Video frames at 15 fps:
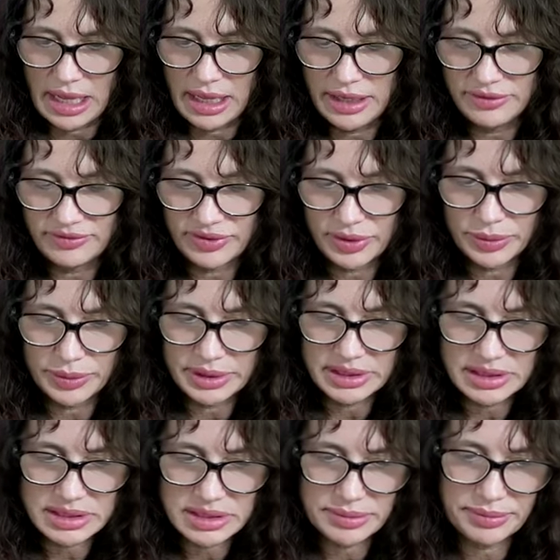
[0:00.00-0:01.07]

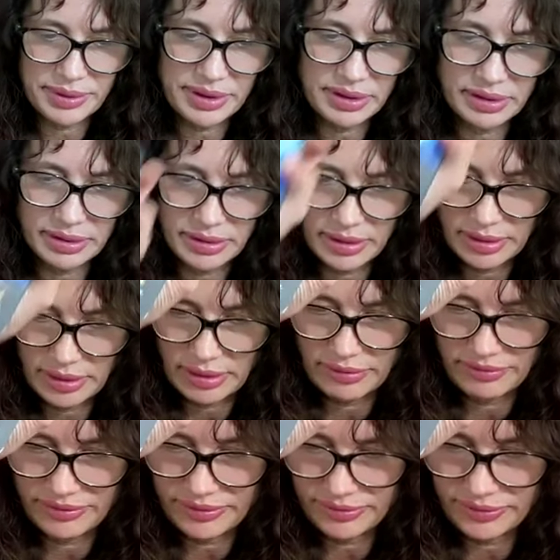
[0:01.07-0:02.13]
Influence.
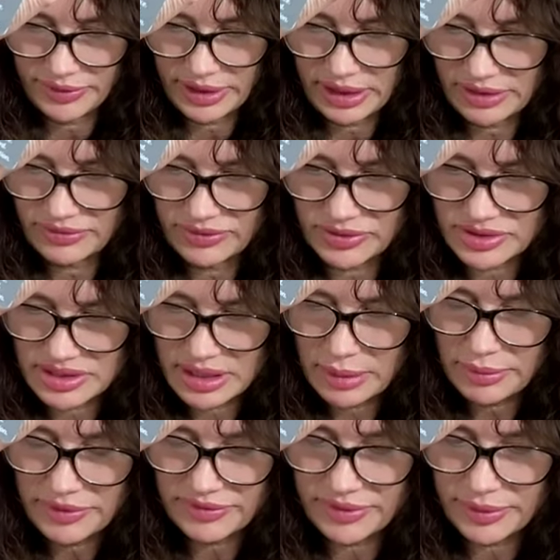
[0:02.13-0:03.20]
Feel like for
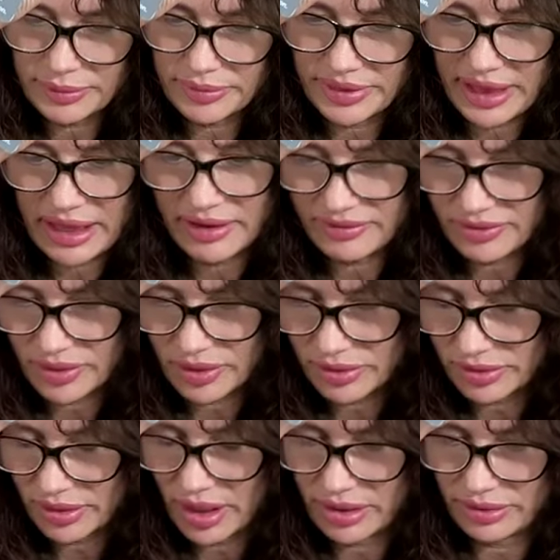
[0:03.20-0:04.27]
some of them, they have
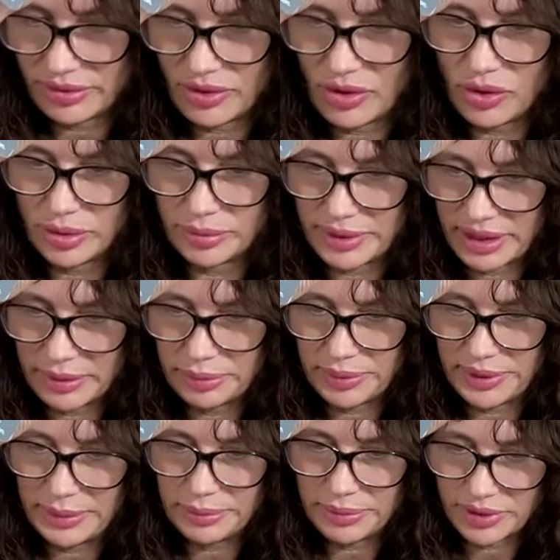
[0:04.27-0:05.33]
a lot of karmic
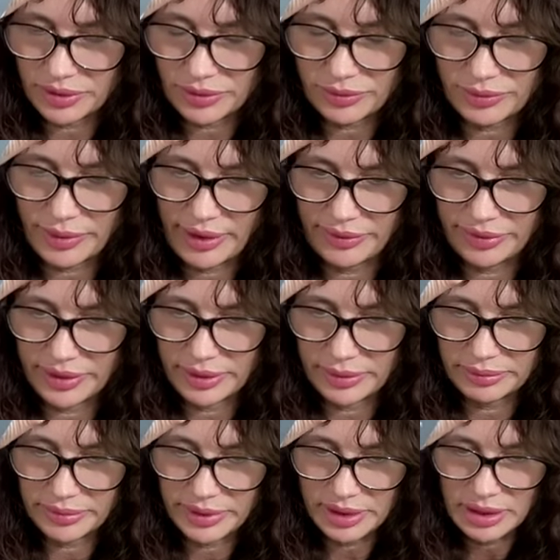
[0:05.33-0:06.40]
people around
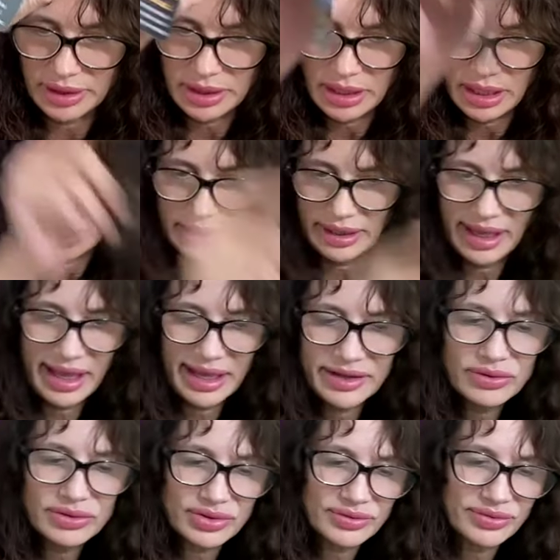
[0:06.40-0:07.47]
them.
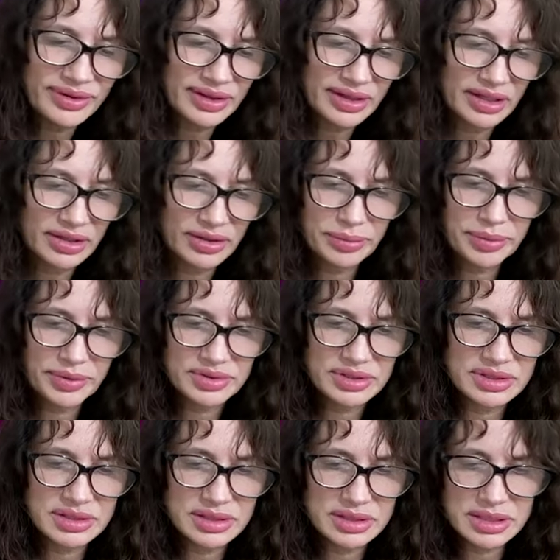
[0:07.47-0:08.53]
I also feel like your
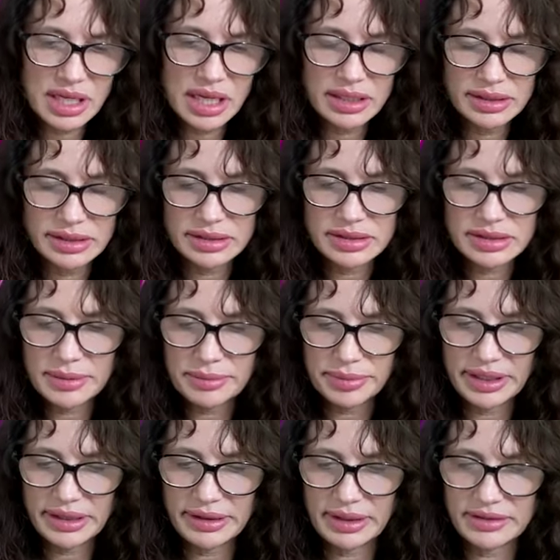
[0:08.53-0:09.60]
person is not
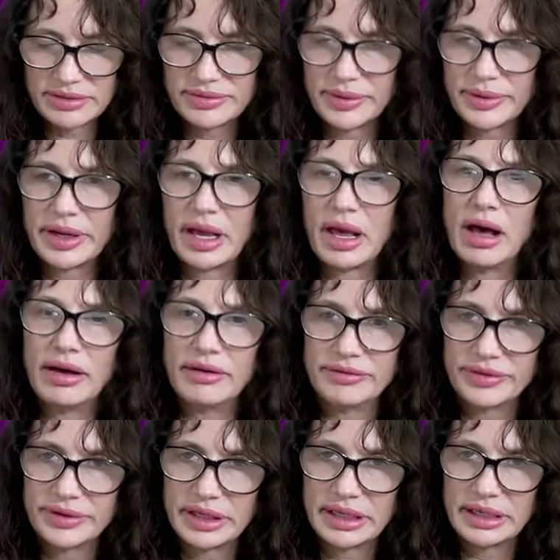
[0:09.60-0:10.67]
somebody that's very
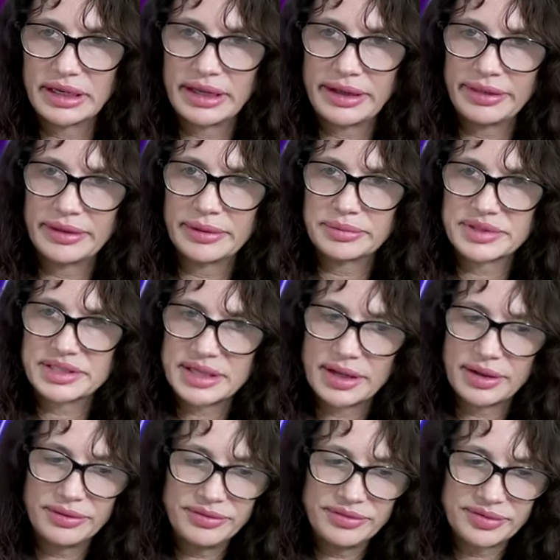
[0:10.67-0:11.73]
confident in
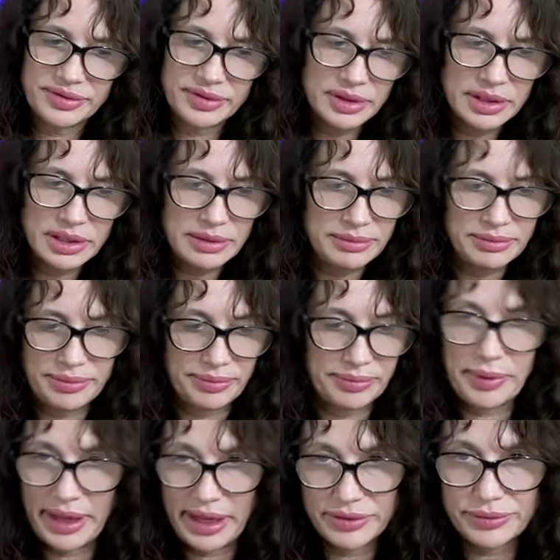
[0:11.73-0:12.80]
themselves.
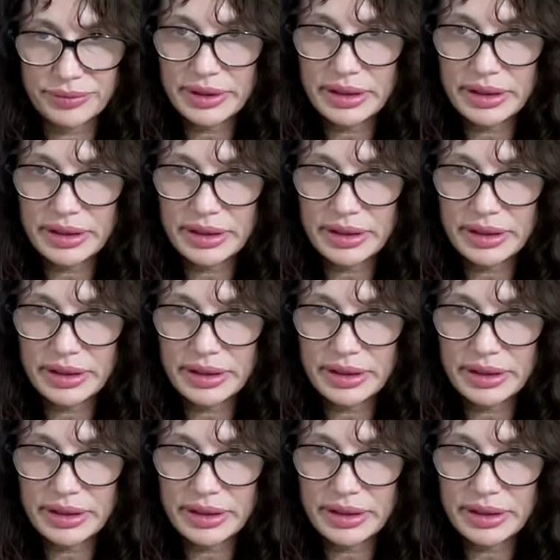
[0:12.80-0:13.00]
Bad